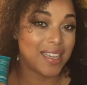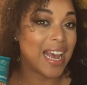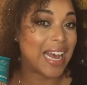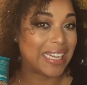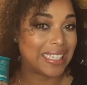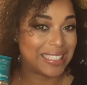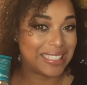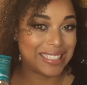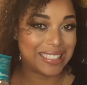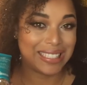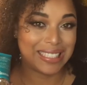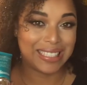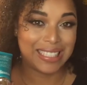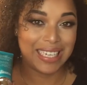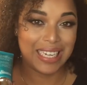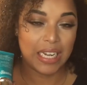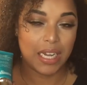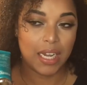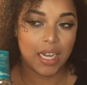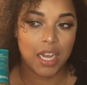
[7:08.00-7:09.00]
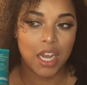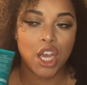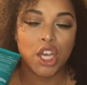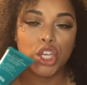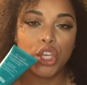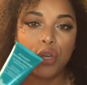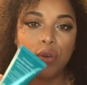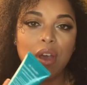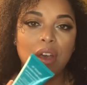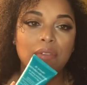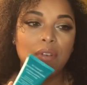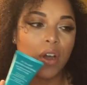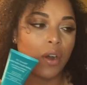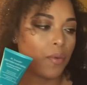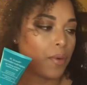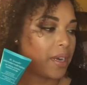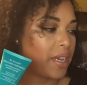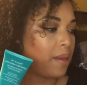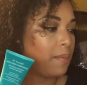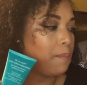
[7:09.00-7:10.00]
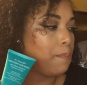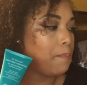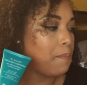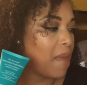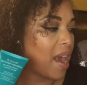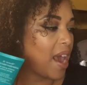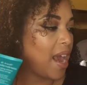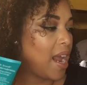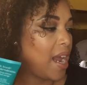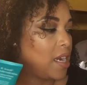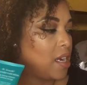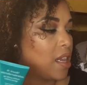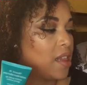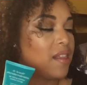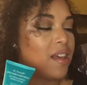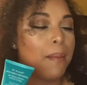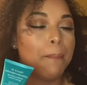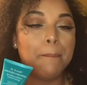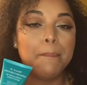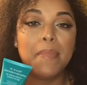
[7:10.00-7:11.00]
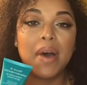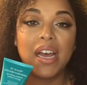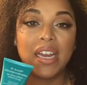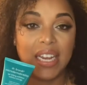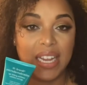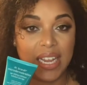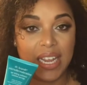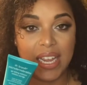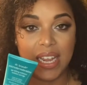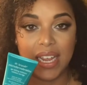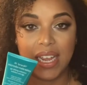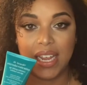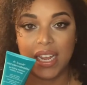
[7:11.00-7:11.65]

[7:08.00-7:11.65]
Yes. You have already made the money